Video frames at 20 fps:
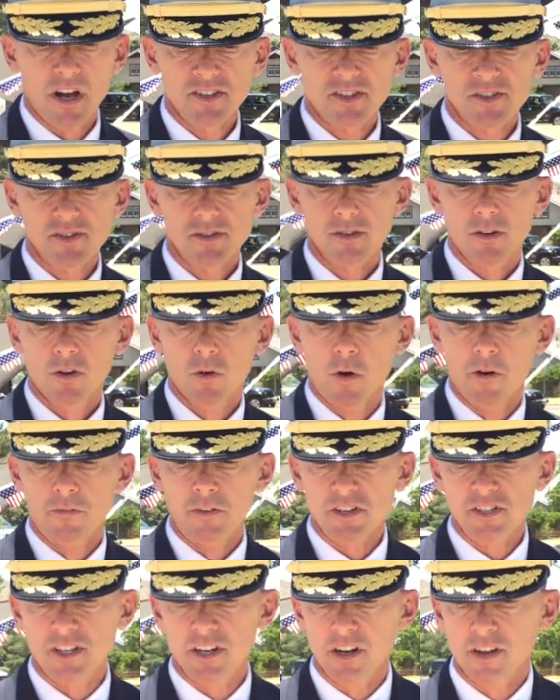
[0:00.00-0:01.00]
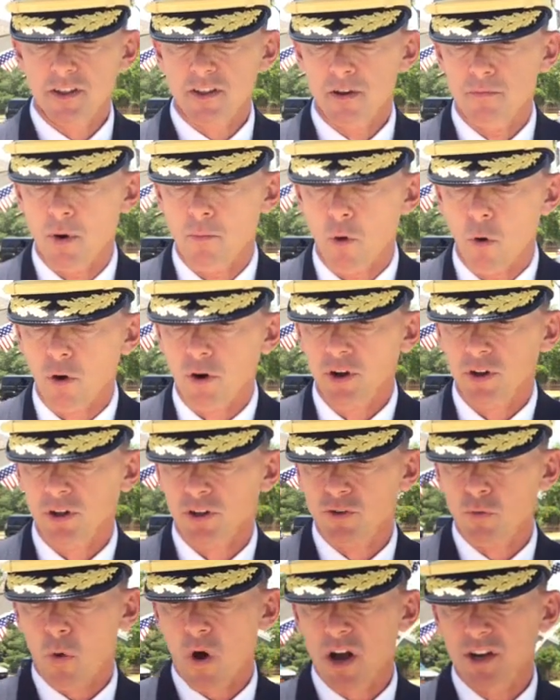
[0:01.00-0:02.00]
us who have visited the memorial
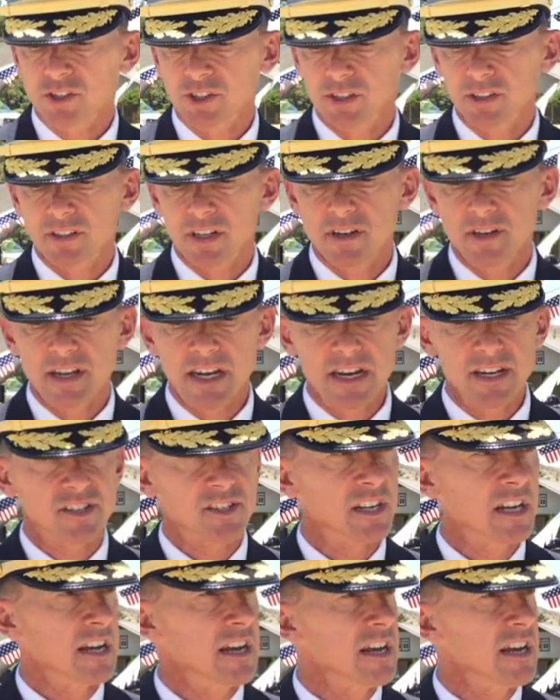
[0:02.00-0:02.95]
in Washington, D.C.